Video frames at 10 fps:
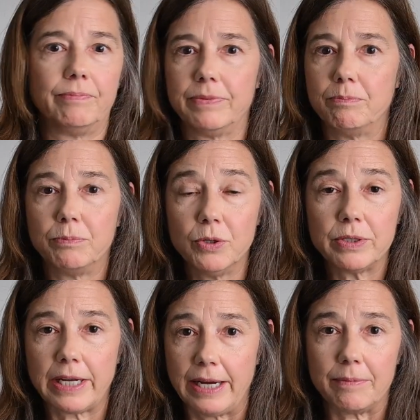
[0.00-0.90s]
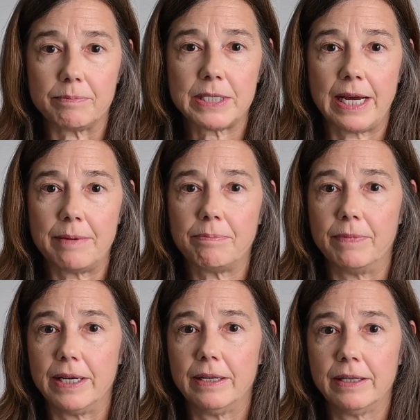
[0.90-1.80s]
boot camp type
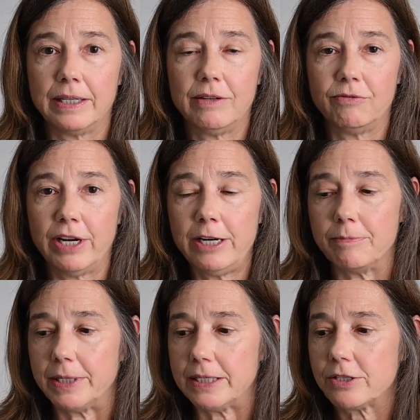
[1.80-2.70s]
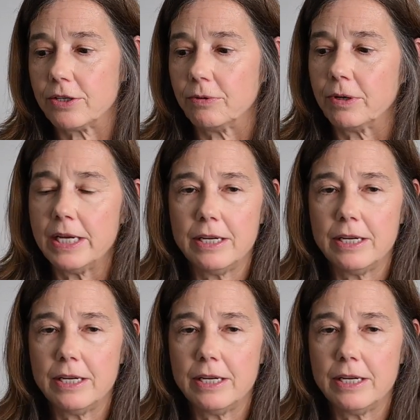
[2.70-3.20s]
environment. So